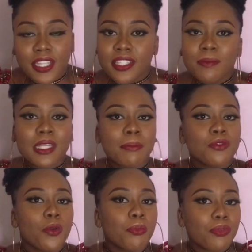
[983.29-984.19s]
At the same time,
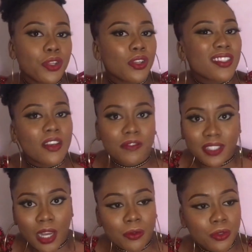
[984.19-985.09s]
don't bring yourself
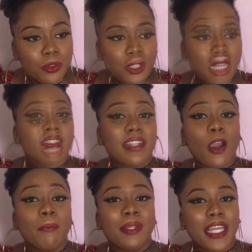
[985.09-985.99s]
down. Don't try to
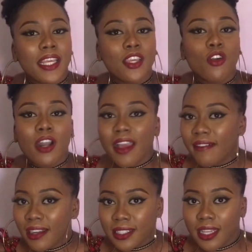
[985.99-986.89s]
downplay your
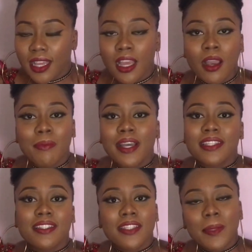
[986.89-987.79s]
character, but at
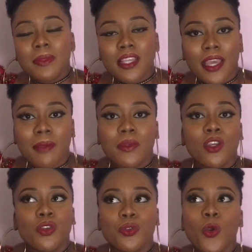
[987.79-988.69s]
the same time,
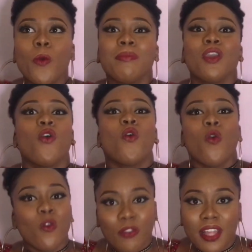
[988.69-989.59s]
don't be
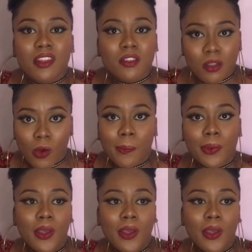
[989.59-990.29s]
over the top.